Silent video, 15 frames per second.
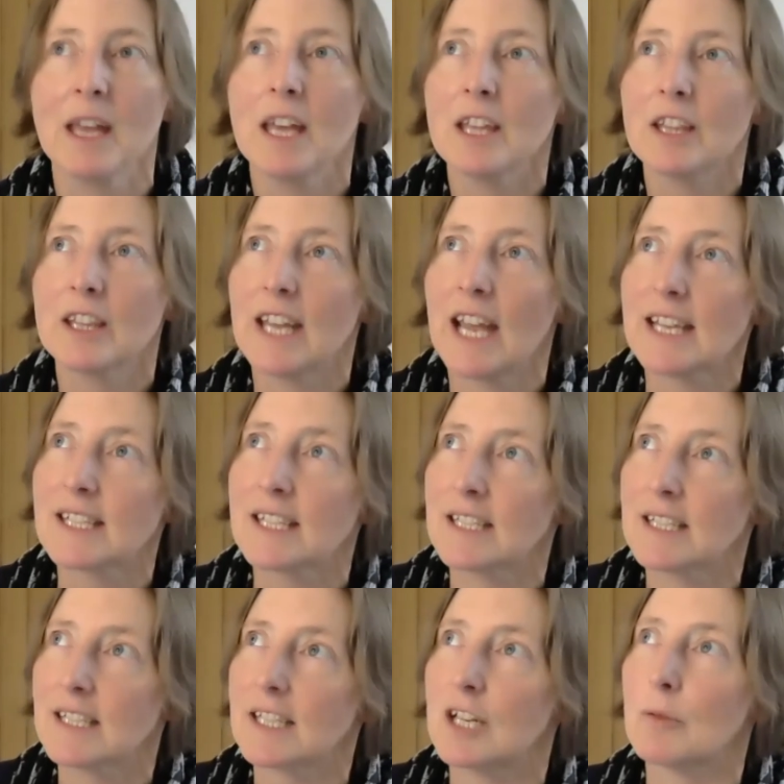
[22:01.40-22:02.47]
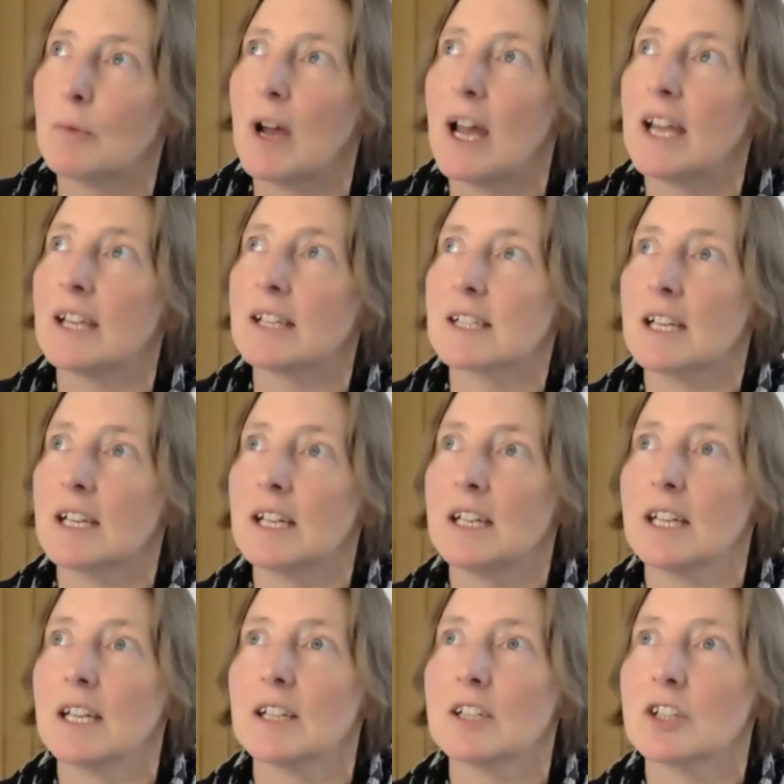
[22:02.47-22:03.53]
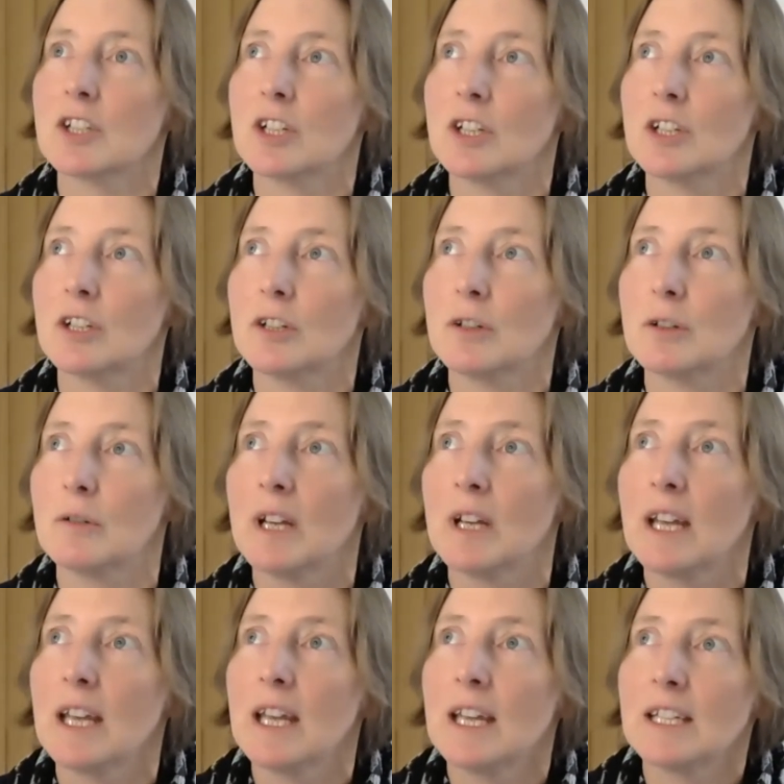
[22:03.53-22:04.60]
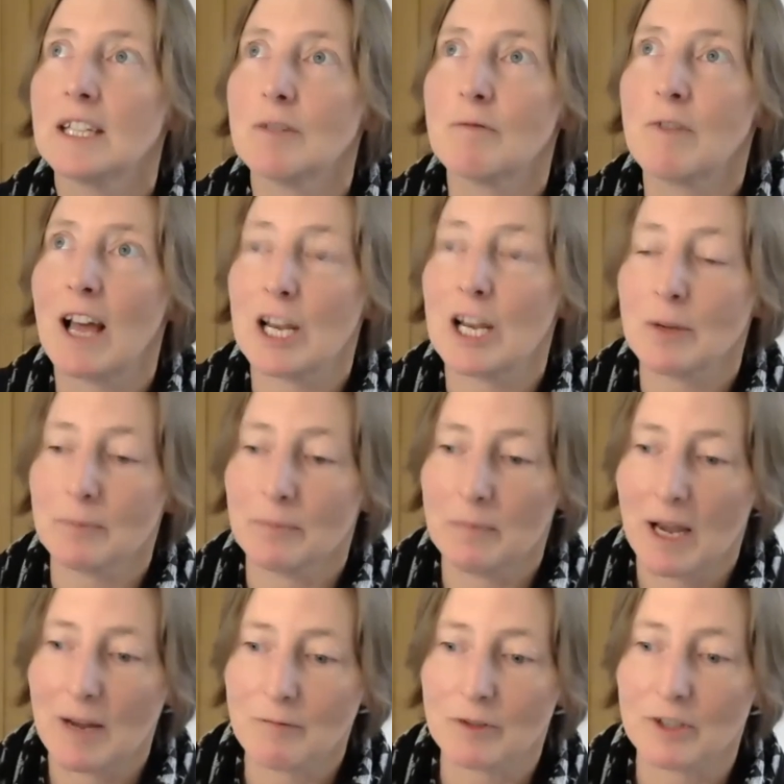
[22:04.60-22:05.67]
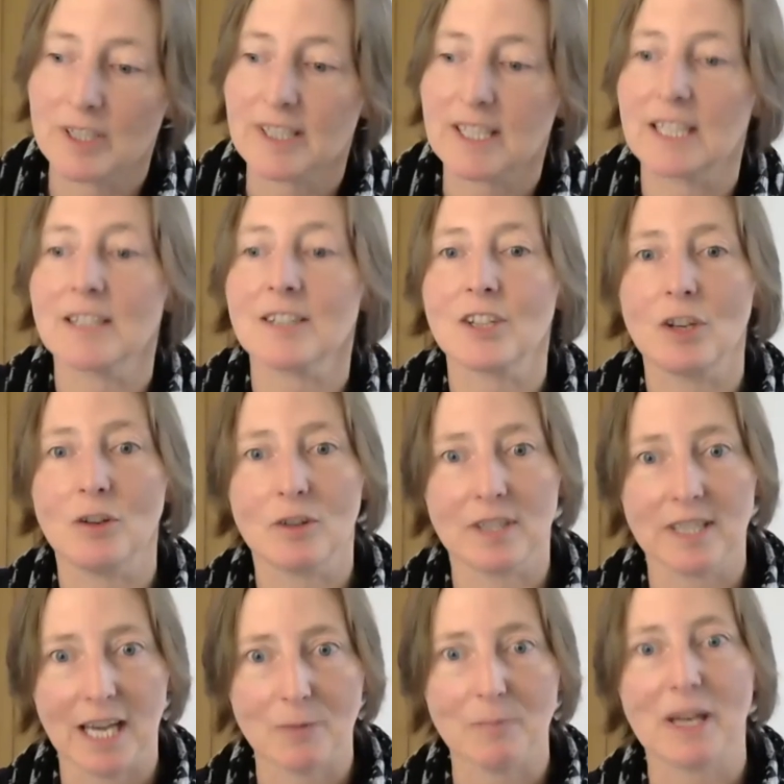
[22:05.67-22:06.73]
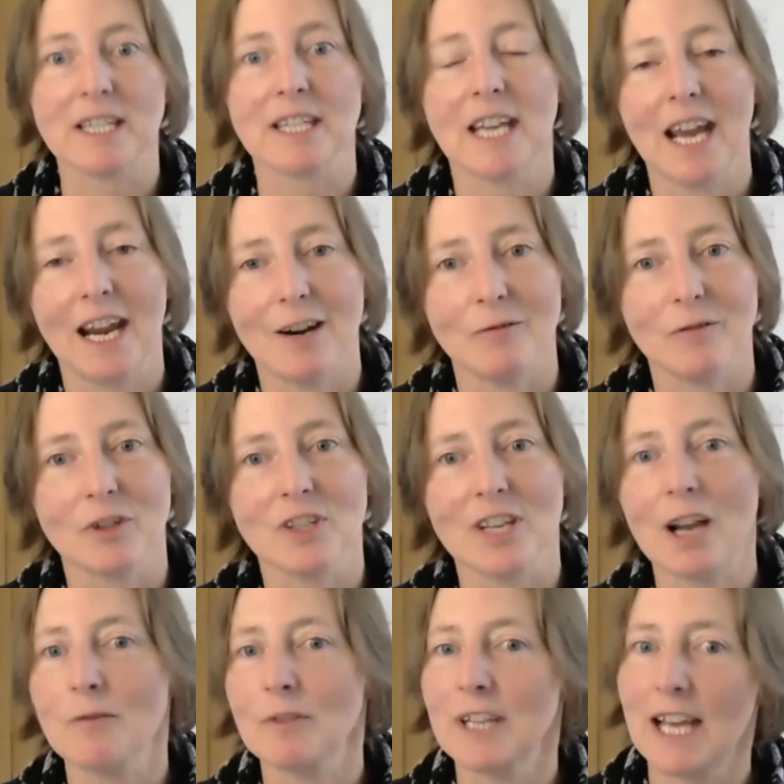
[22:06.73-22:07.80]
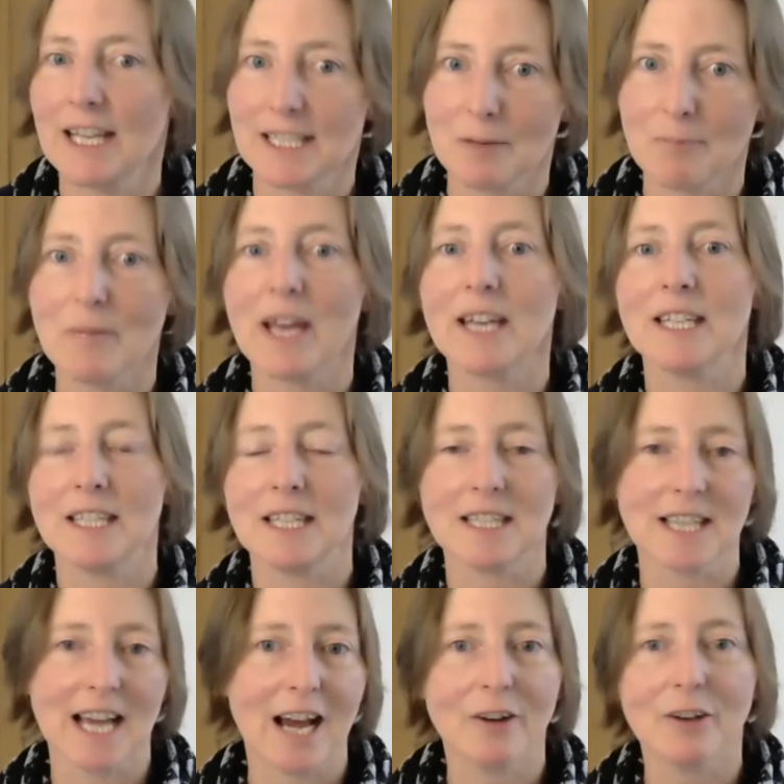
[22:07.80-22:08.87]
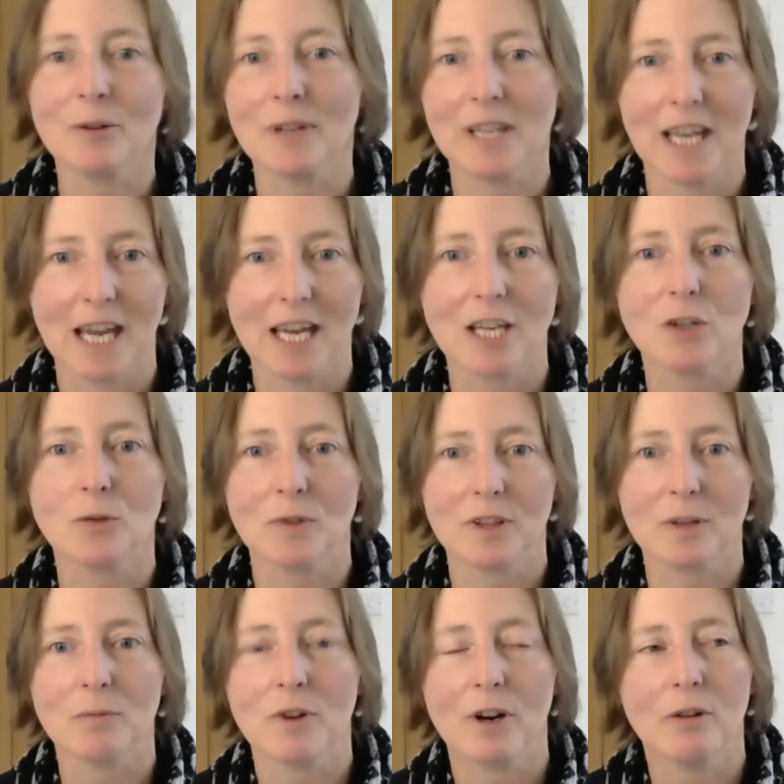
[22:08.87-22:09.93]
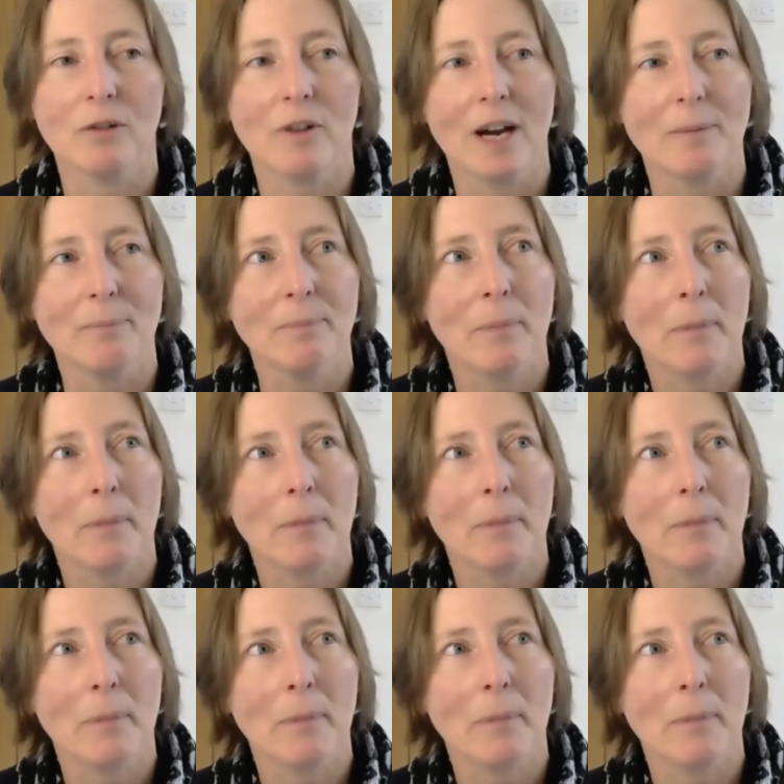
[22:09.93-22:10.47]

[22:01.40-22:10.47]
The essence in a way is learning to develop mindfulness skills so you can take better care of yourself. And that's embedded into how you engage with the program.